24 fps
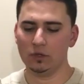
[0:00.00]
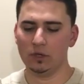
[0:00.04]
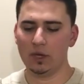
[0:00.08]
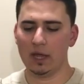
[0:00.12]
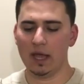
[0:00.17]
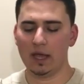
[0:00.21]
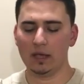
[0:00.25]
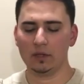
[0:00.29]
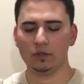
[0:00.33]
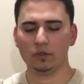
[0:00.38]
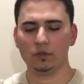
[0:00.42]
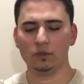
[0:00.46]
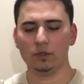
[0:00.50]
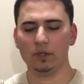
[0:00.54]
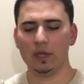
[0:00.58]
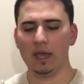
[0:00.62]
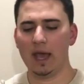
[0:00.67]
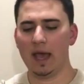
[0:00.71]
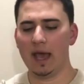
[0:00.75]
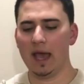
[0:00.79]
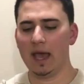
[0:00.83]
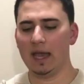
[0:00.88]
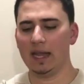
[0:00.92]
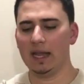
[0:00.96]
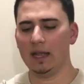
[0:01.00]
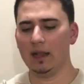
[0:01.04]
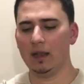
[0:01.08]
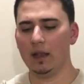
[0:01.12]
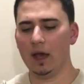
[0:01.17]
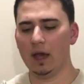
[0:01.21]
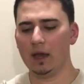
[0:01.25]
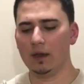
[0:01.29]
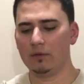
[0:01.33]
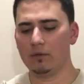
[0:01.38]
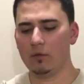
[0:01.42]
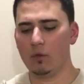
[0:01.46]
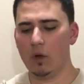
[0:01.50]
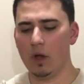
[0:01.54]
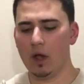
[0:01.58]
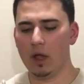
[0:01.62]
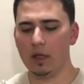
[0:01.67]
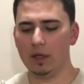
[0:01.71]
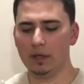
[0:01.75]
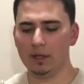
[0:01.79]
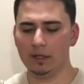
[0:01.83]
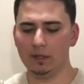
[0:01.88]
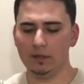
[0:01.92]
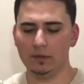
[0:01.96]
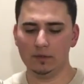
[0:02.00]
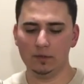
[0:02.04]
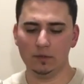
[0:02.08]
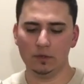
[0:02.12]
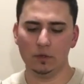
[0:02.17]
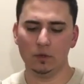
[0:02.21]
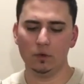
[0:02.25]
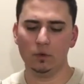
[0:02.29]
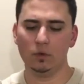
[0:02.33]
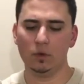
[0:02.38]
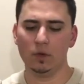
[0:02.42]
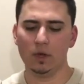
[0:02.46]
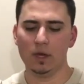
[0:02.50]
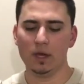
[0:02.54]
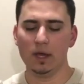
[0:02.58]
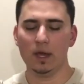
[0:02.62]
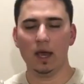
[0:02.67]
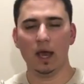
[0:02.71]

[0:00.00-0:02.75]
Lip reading: should actually add a lot of quality to